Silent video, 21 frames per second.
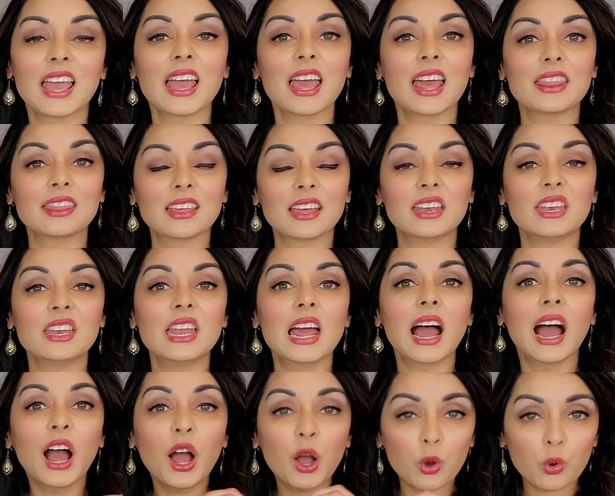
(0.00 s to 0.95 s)
And then
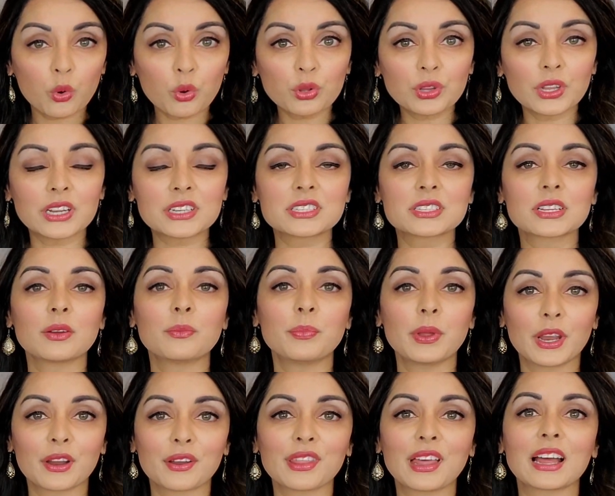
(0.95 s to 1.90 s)
now let's
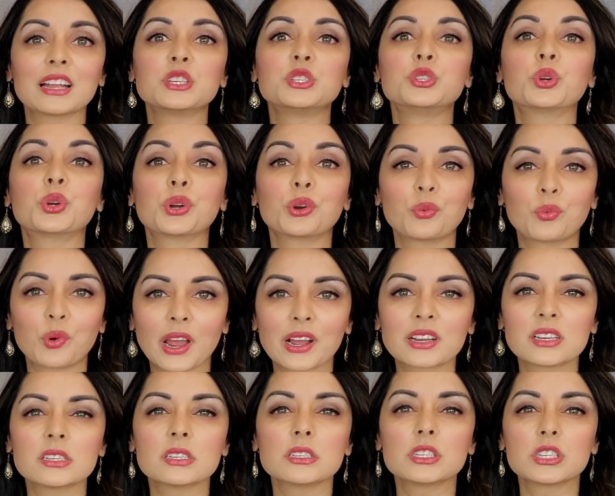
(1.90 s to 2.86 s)
compare that to
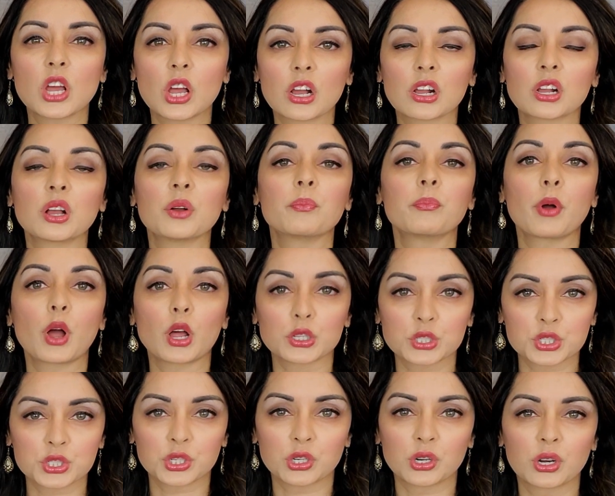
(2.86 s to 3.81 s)
correct tongue
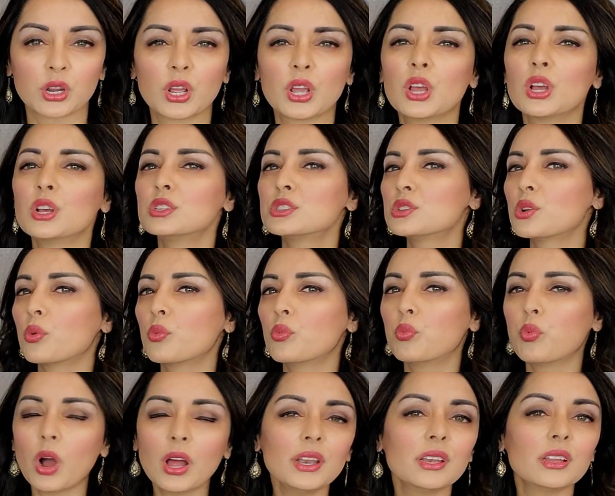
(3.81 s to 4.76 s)
posture. So,
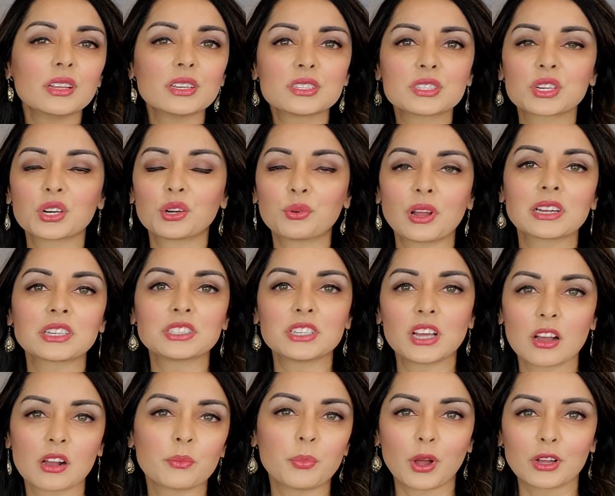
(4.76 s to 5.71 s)
what is correct
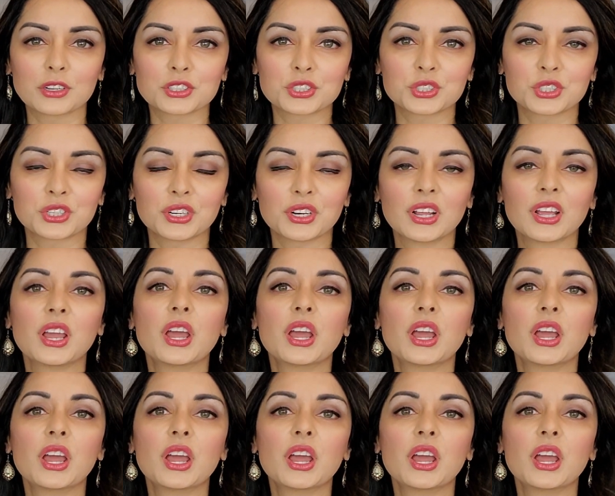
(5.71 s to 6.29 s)
tongue posture?